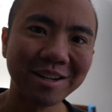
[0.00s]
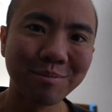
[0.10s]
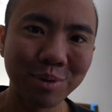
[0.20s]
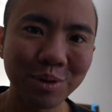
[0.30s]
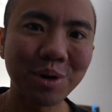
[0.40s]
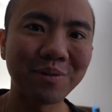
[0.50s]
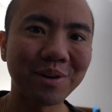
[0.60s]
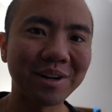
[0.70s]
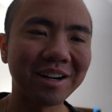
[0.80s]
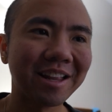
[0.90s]
pull
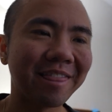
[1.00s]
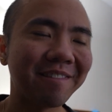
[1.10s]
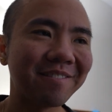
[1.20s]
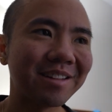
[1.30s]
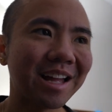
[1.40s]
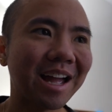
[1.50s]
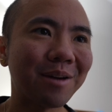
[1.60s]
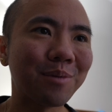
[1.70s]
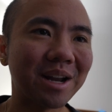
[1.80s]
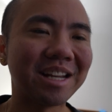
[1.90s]
over
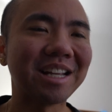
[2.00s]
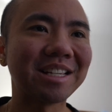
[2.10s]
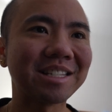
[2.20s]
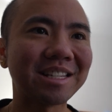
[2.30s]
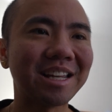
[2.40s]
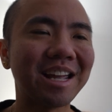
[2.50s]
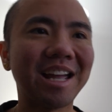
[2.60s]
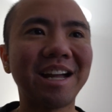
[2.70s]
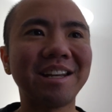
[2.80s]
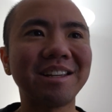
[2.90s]
at Wendy's
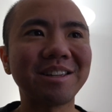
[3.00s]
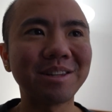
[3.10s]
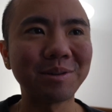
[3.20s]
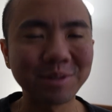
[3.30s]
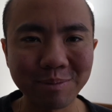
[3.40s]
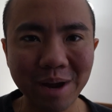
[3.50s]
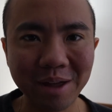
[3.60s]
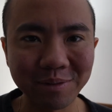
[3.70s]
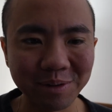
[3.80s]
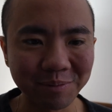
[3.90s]
and use the
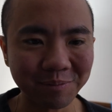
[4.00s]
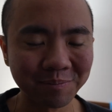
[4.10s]
bathroom.